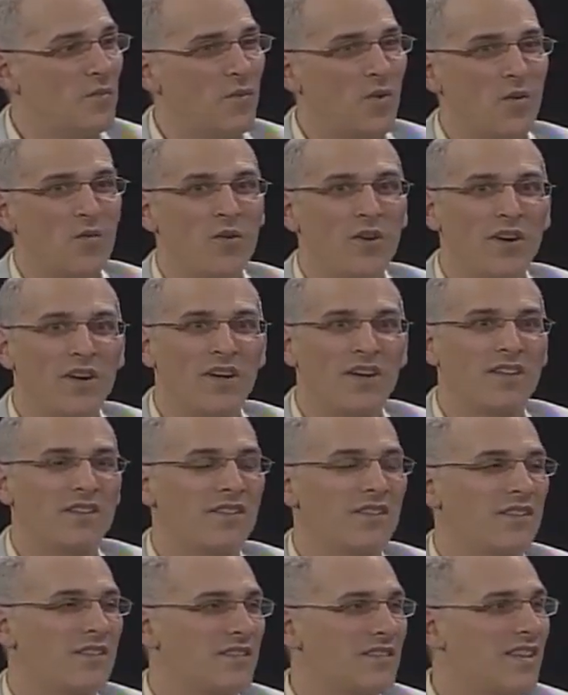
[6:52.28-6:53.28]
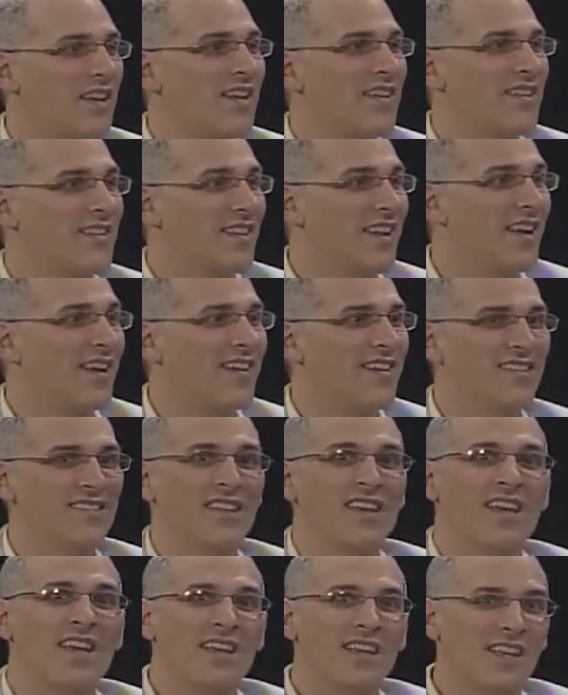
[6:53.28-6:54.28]
what we're here to say today
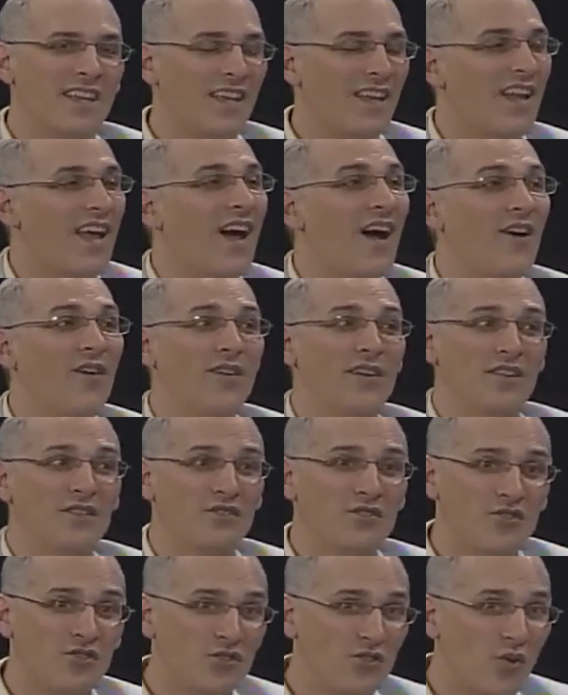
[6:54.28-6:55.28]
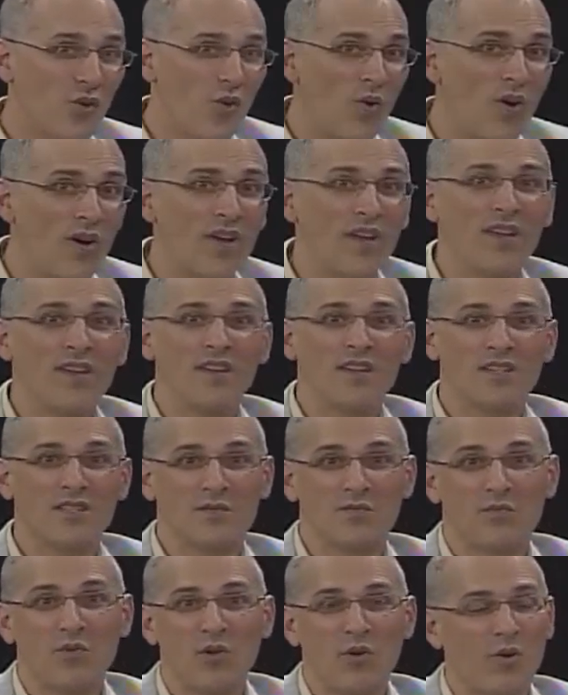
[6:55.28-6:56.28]
is get out, enjoy and
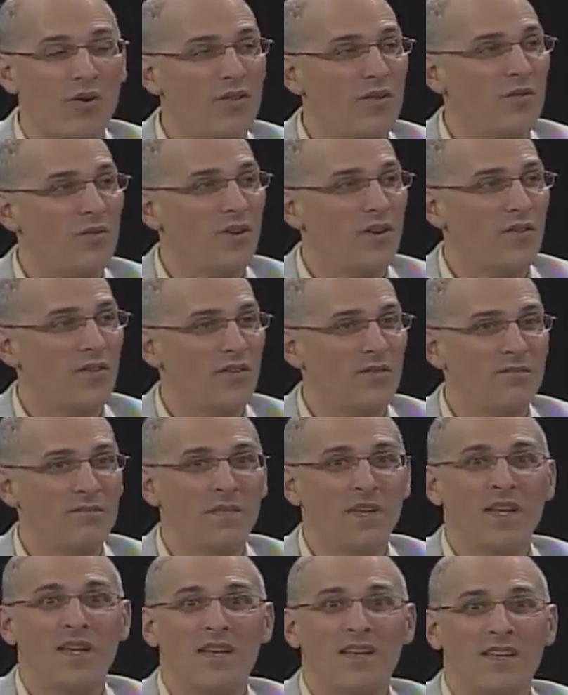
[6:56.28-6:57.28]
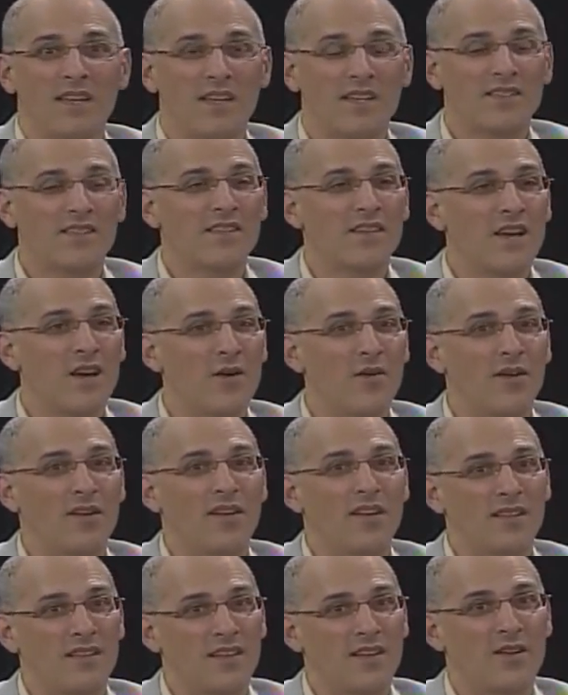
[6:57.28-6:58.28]
explore the river, get to know
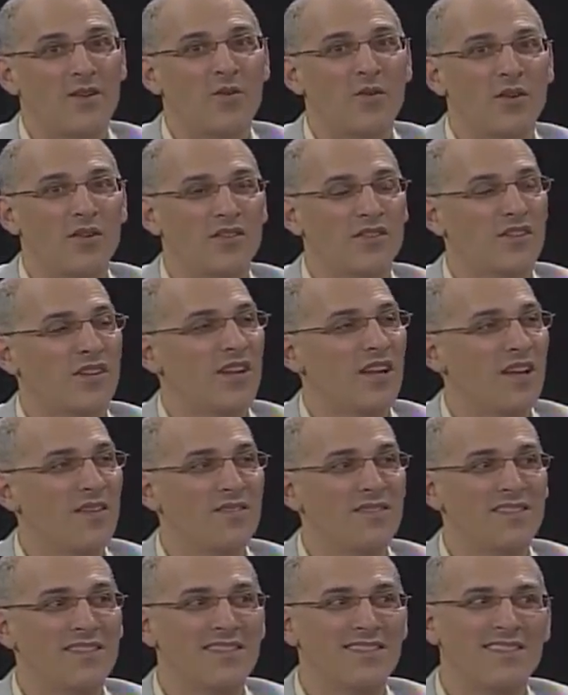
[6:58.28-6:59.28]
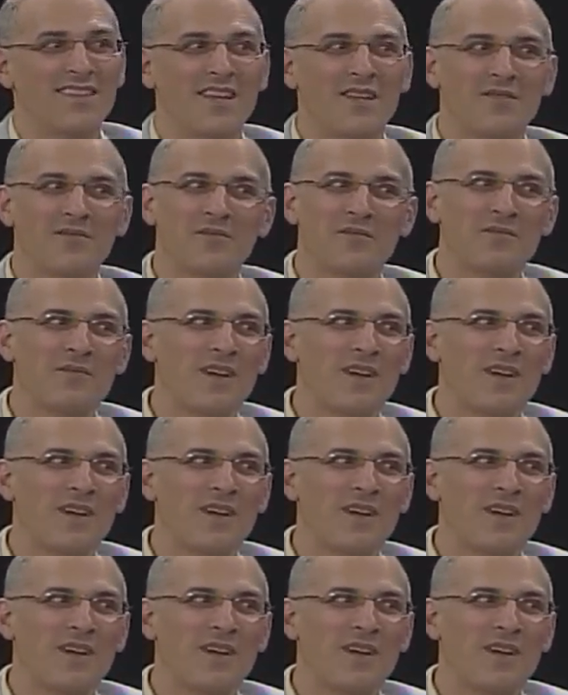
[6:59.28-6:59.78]
it, and then of course you're going to have to take some